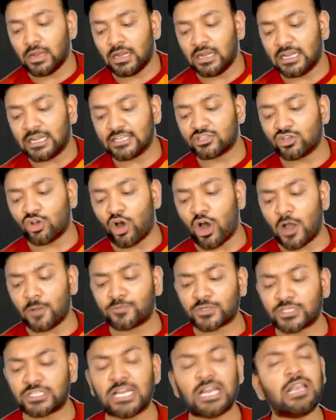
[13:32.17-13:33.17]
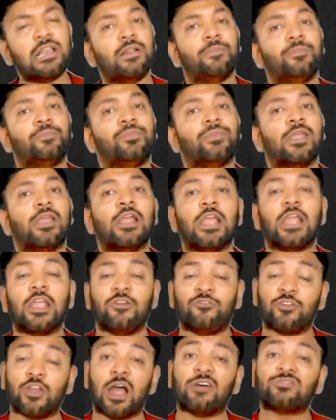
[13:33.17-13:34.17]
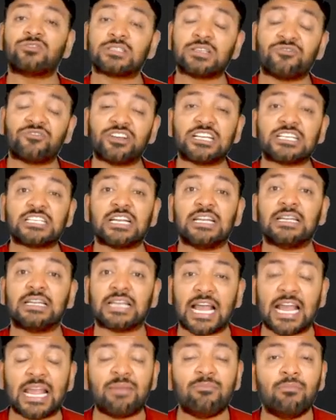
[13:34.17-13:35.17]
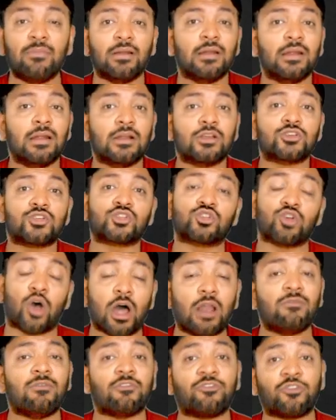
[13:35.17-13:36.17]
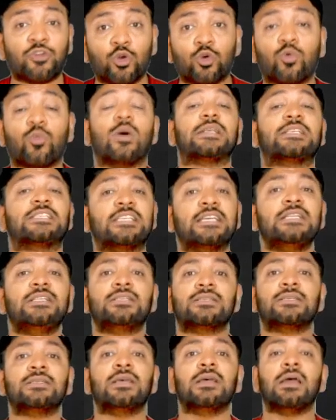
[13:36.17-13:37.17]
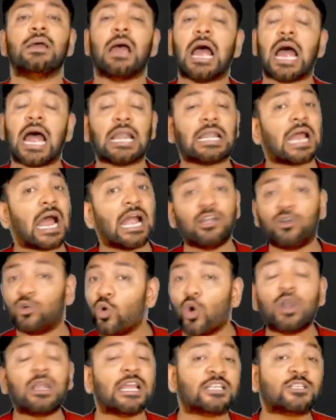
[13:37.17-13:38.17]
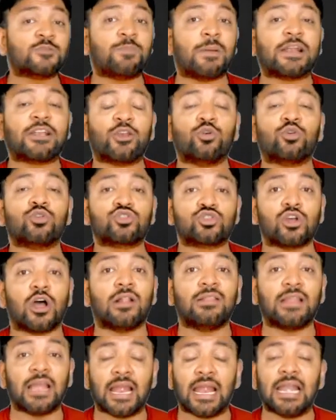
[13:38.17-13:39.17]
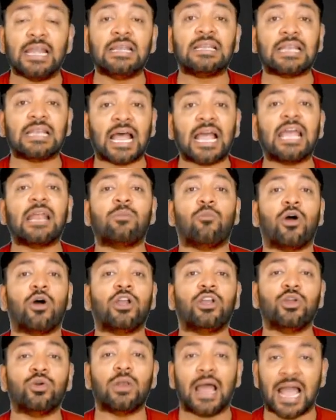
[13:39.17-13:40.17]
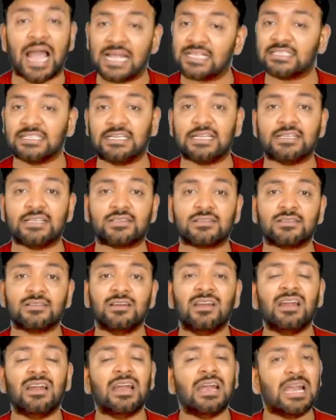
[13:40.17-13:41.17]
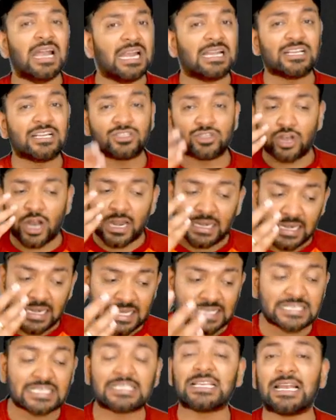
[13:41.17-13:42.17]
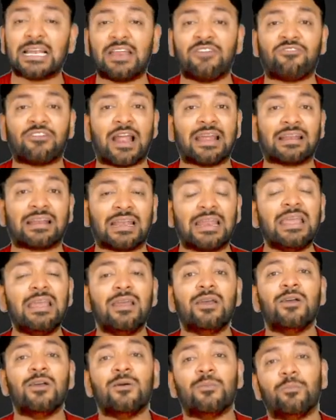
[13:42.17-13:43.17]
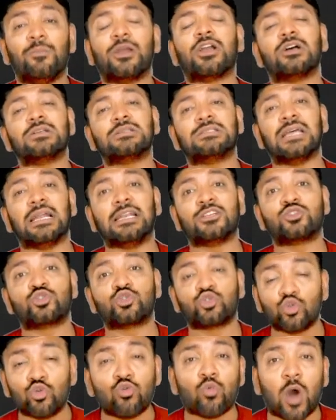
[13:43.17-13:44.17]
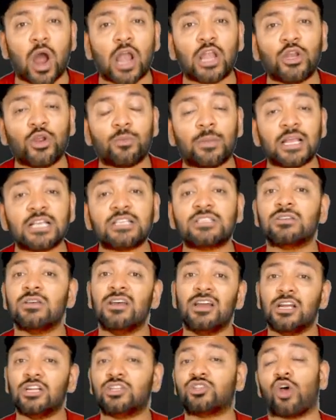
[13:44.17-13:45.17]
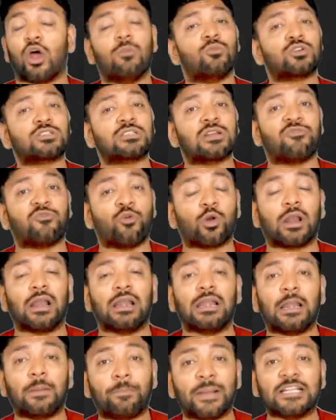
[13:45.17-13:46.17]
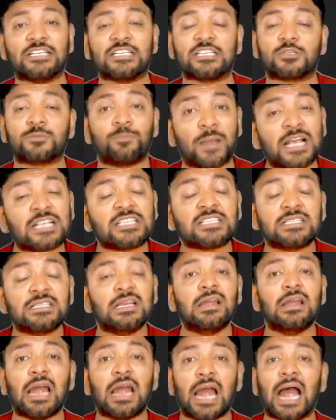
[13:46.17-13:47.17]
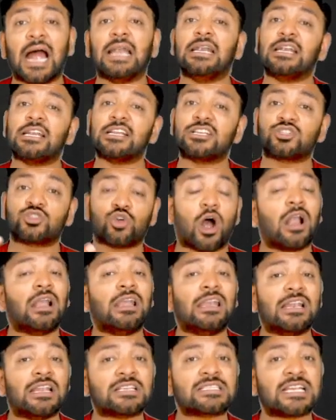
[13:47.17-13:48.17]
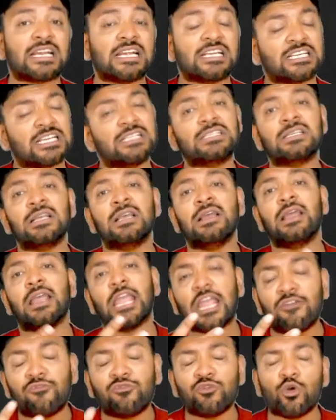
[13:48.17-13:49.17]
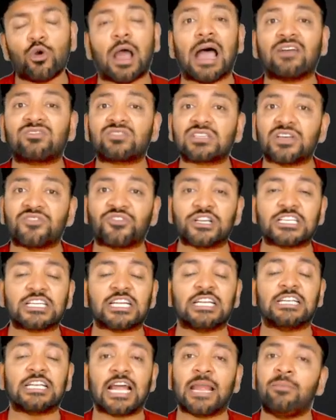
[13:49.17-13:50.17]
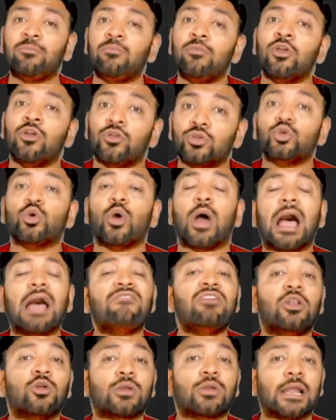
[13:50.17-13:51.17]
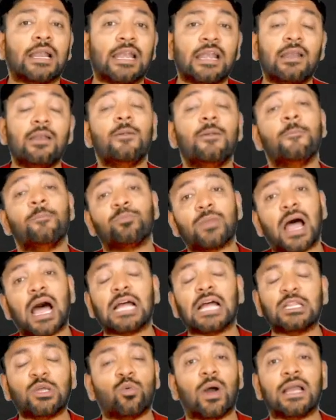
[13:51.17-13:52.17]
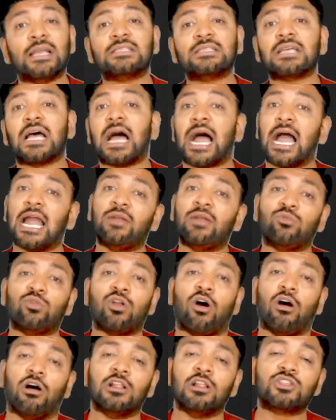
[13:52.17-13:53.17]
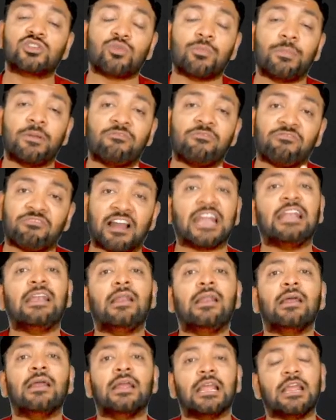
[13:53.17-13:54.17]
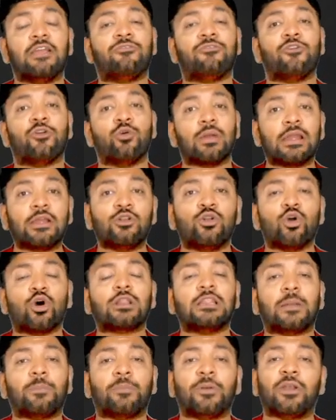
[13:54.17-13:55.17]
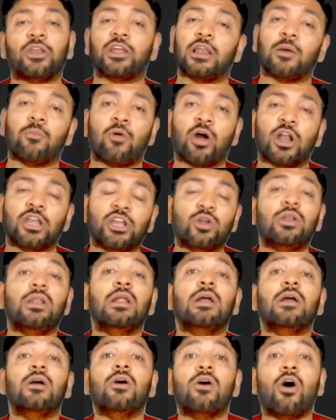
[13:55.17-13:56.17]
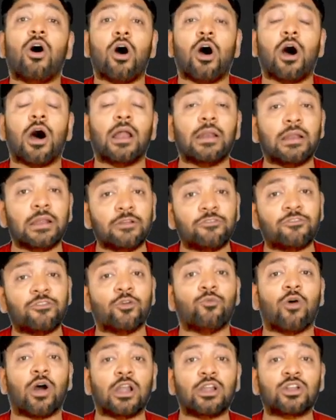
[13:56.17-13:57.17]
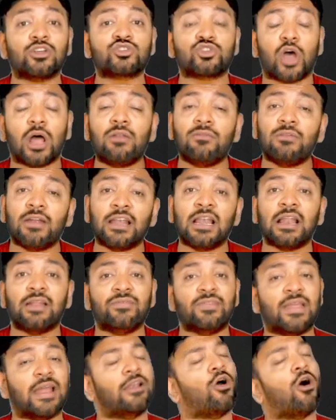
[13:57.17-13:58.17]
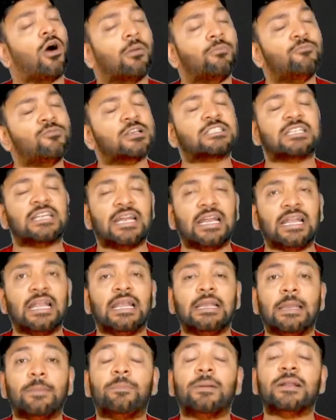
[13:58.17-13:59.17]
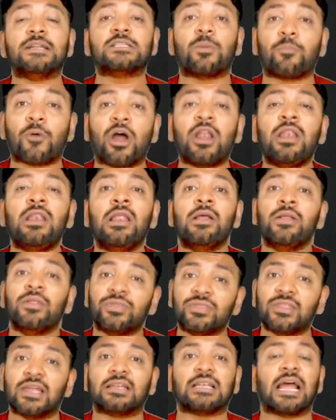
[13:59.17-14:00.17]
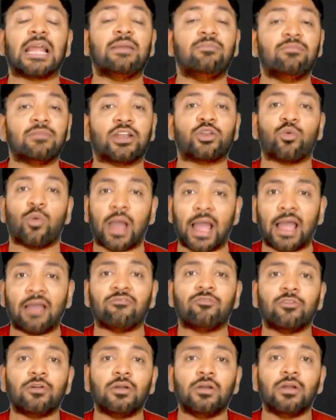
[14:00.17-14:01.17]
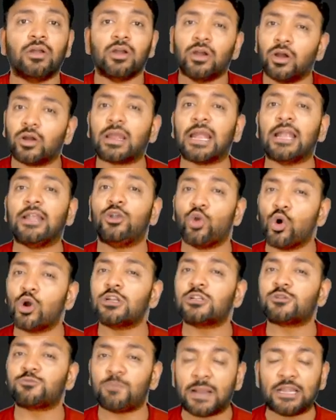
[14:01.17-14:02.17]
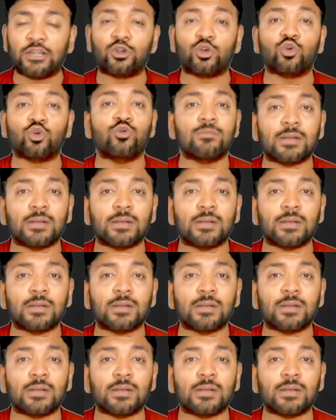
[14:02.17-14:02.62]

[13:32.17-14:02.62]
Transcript: It is optional. If you have sufficient time, solve a few questions. And I don't expect you to solve the entire module as it is. It is not necessary, frankly, because that is too voluminous. It's almost a 400 pages plus. And it is solved illustrations. If you have sufficient time, you have a look at it. Otherwise, I would also be fine if you ignore that particular module, or if you want to solve it, then obviously it depends upon the time that you have. Okay, don't spend too